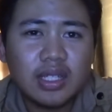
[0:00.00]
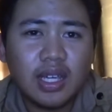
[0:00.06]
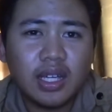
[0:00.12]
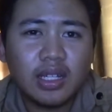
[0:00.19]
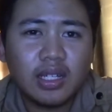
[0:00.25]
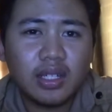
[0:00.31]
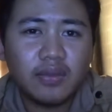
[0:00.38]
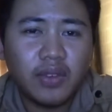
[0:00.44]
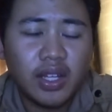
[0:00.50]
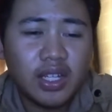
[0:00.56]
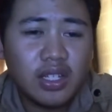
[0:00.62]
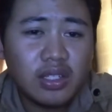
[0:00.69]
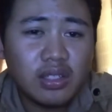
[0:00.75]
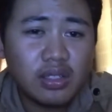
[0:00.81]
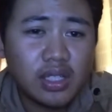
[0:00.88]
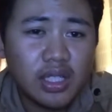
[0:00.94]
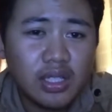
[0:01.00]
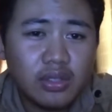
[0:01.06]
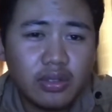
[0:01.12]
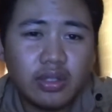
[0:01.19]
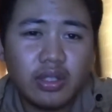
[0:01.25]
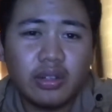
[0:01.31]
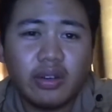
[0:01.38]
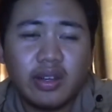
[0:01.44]
and financially
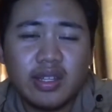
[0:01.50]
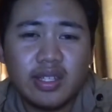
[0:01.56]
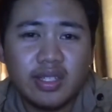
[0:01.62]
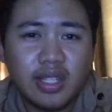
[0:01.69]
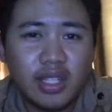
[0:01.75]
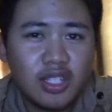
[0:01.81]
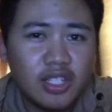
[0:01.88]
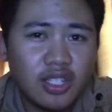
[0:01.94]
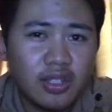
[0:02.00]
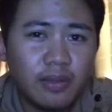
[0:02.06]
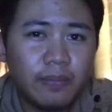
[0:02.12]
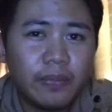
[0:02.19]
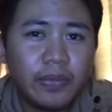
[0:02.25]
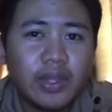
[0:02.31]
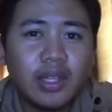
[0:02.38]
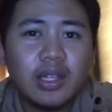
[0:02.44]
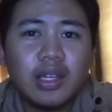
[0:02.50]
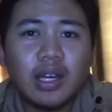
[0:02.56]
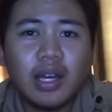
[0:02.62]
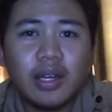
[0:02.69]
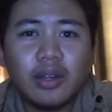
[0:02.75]
to the organization.